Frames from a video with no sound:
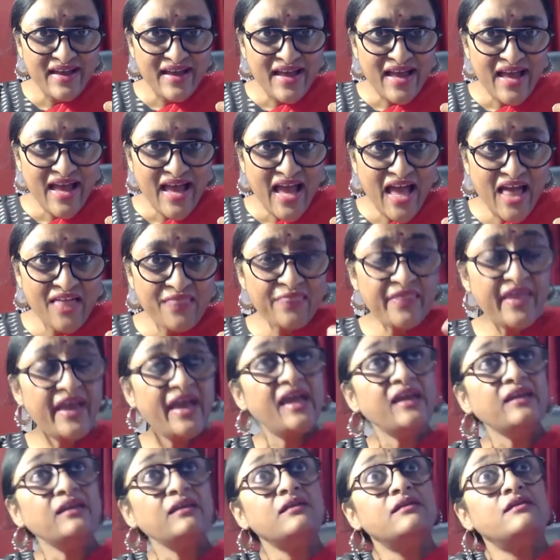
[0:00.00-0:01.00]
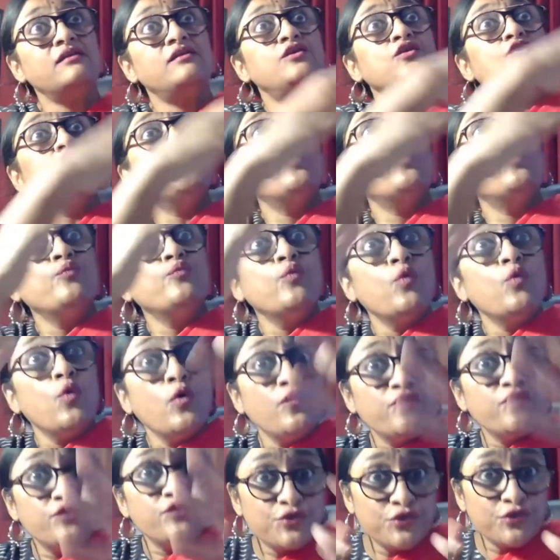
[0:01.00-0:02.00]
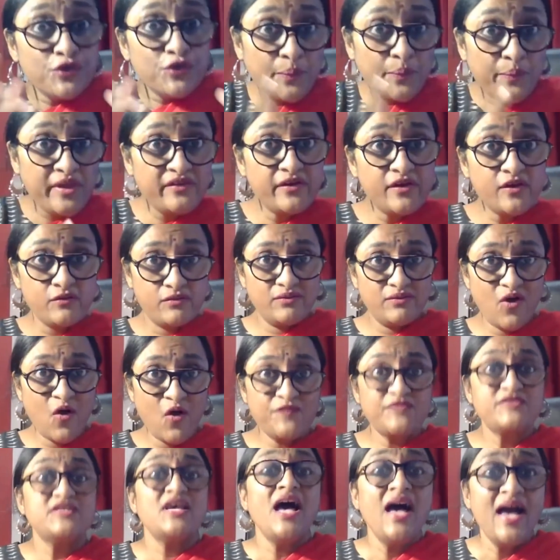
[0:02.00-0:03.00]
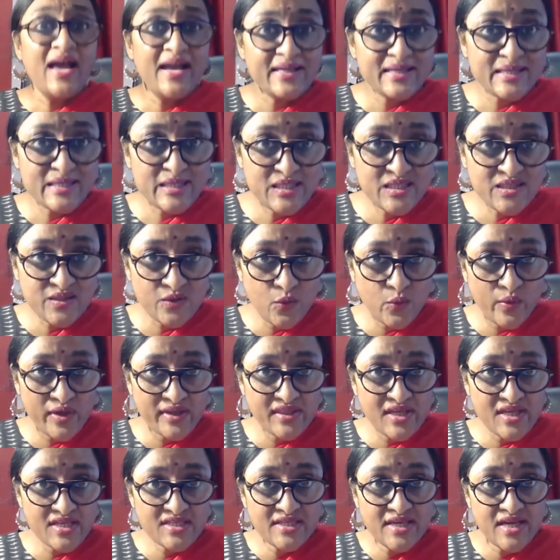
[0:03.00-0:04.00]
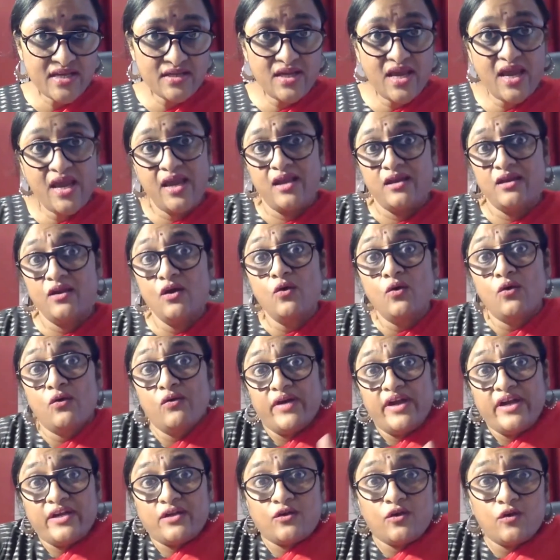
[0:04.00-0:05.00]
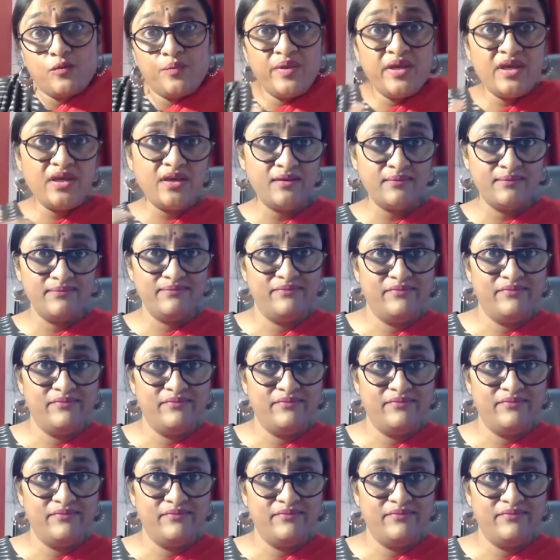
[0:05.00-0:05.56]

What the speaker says: And then you move to the period of science, where they said, hey, no, it could be,